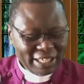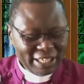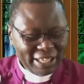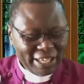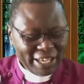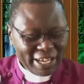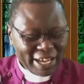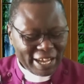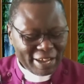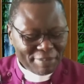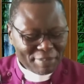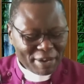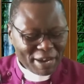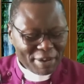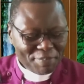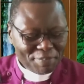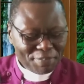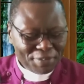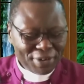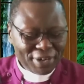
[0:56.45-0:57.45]
hear my
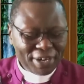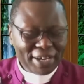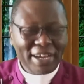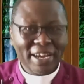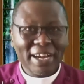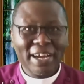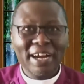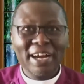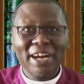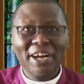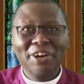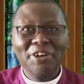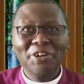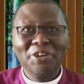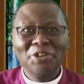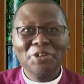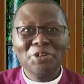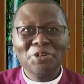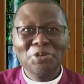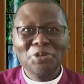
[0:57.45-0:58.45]
prayer,
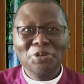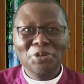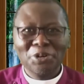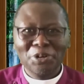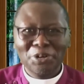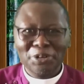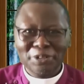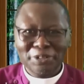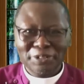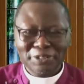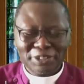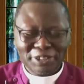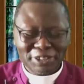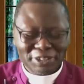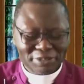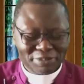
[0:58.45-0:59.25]
O Lord.